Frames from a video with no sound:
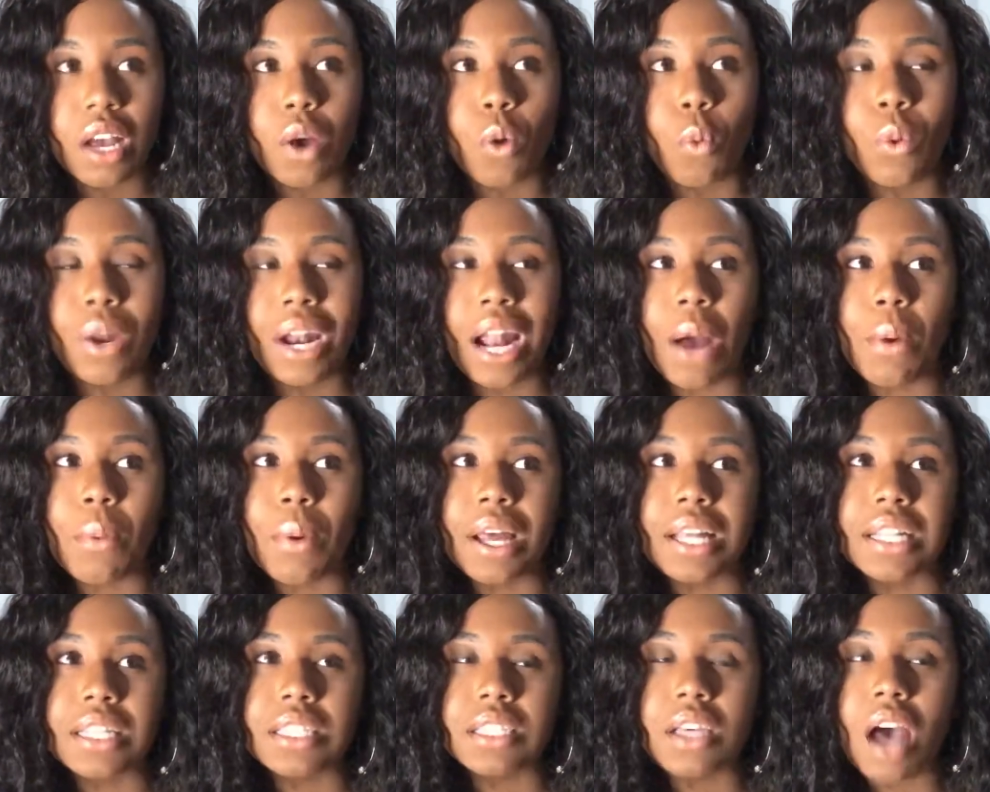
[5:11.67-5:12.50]
When I
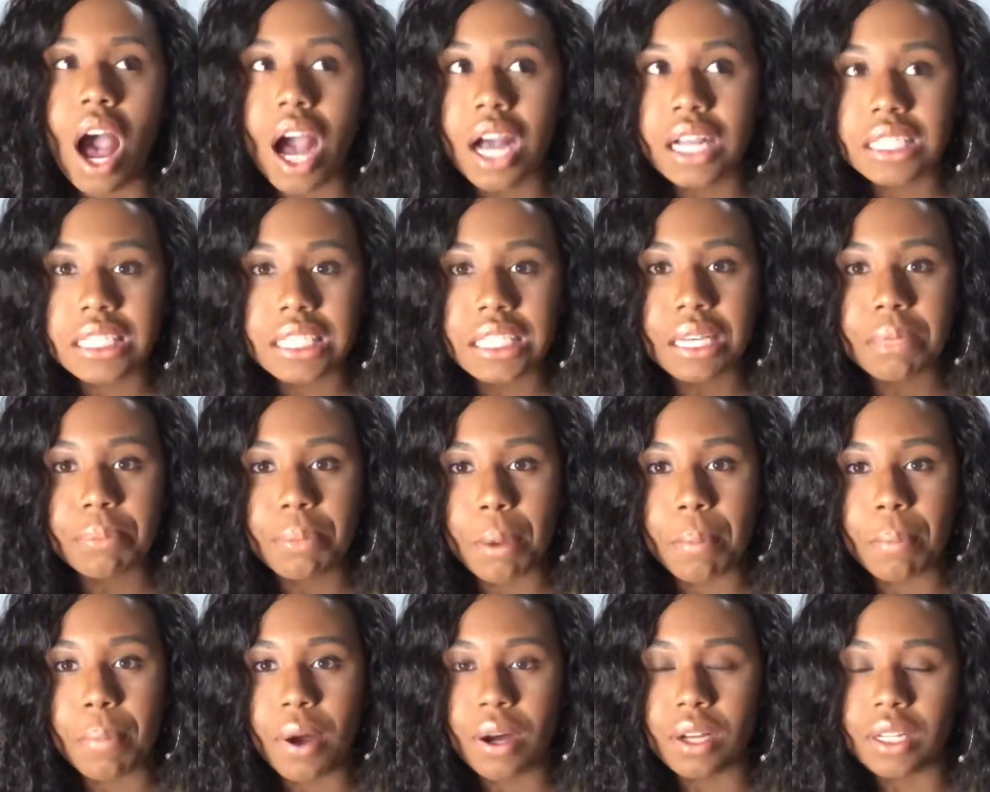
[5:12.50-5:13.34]
would talk to him
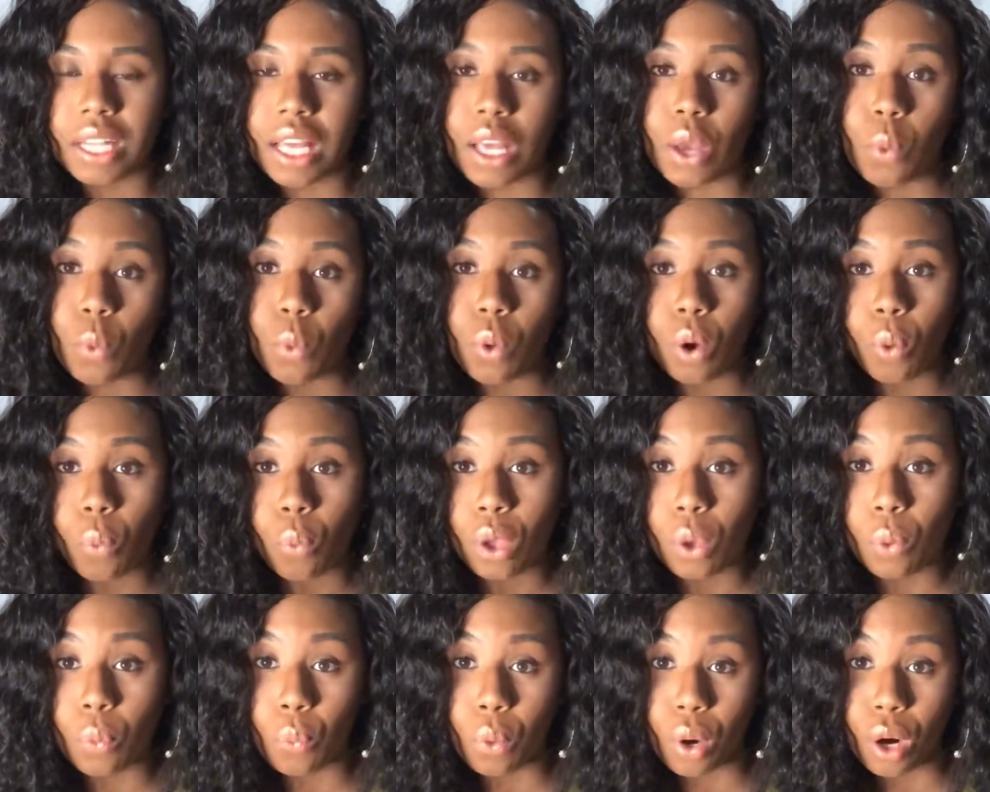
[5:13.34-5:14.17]
about like what
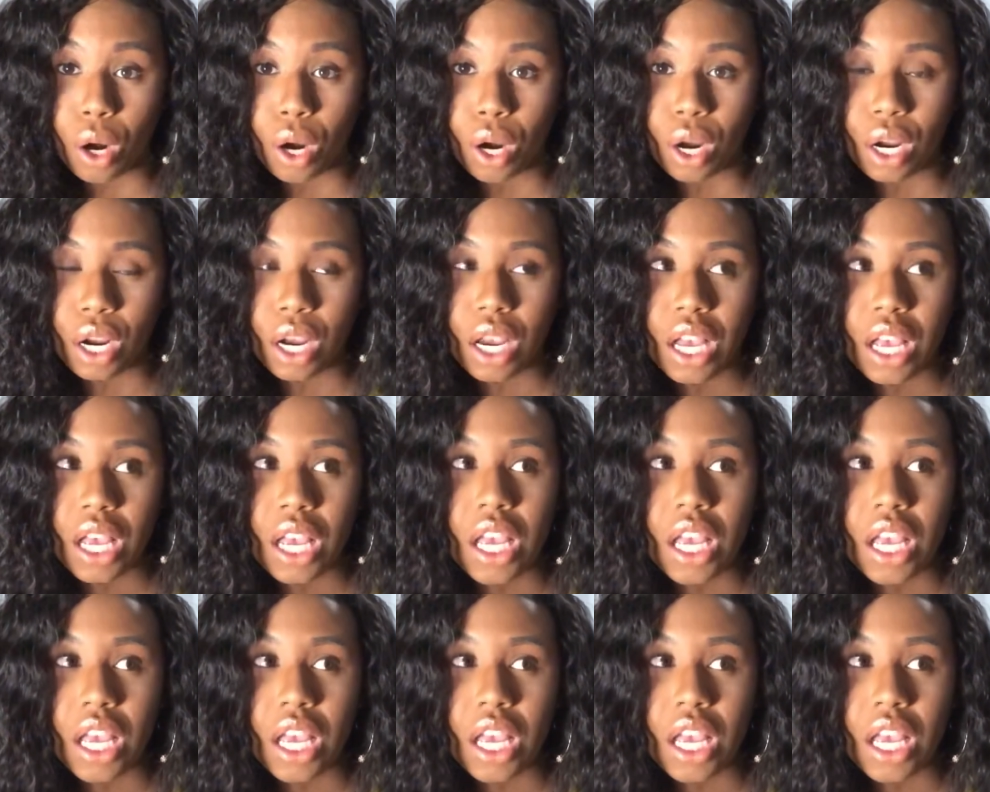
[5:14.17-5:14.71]
we were,